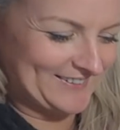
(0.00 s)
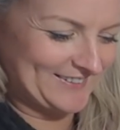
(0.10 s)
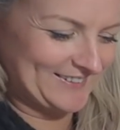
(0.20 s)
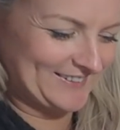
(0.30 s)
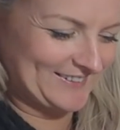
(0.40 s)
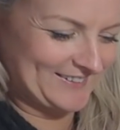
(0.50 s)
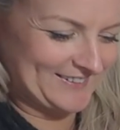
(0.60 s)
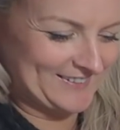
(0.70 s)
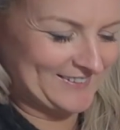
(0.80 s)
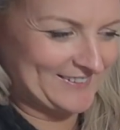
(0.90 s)

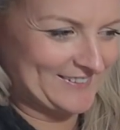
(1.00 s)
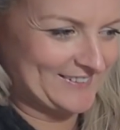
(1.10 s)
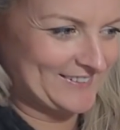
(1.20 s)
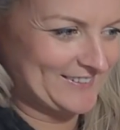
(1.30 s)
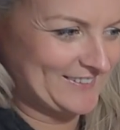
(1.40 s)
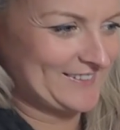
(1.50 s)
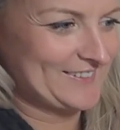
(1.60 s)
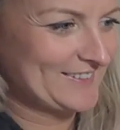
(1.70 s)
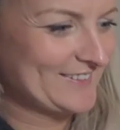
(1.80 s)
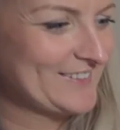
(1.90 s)

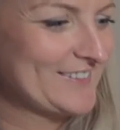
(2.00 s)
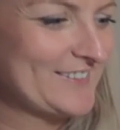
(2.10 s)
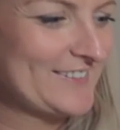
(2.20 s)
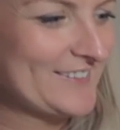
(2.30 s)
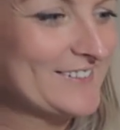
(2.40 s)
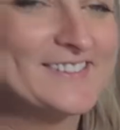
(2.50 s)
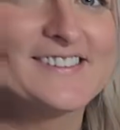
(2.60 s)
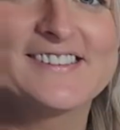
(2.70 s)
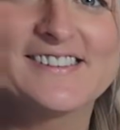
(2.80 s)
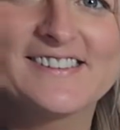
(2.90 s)

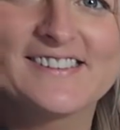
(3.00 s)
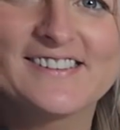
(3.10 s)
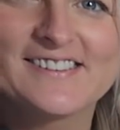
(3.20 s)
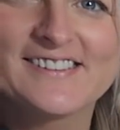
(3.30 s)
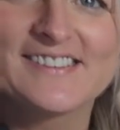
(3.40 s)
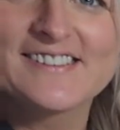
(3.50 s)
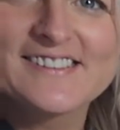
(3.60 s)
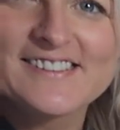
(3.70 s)
(not speaking)